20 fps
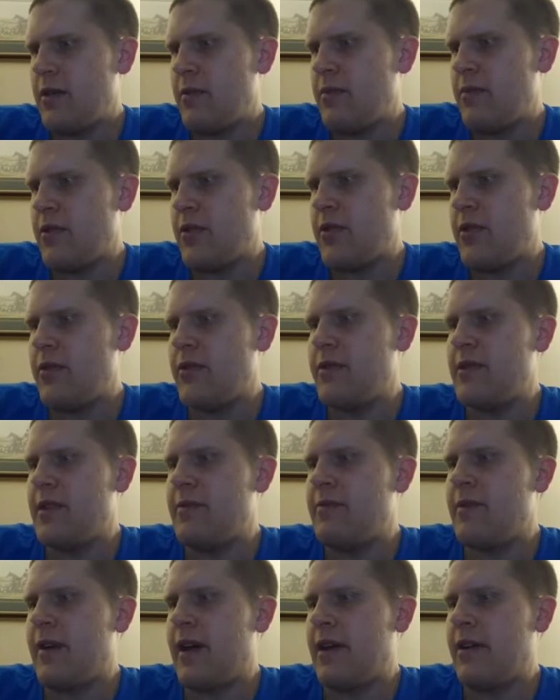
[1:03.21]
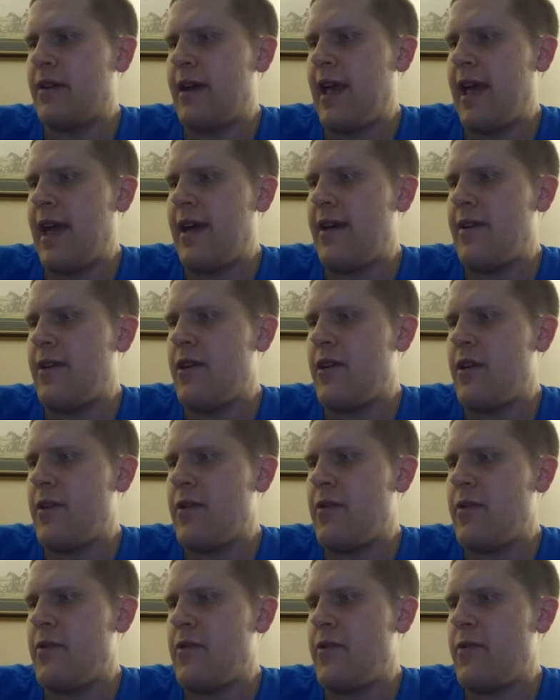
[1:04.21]
Produced and bottled at
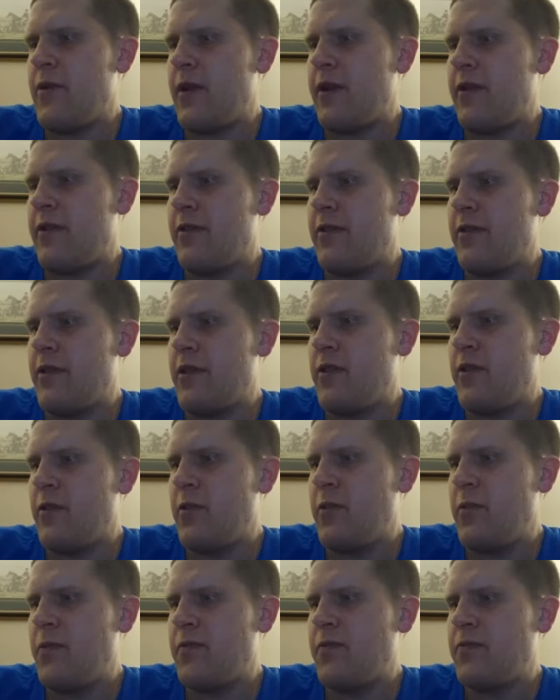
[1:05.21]
Fairview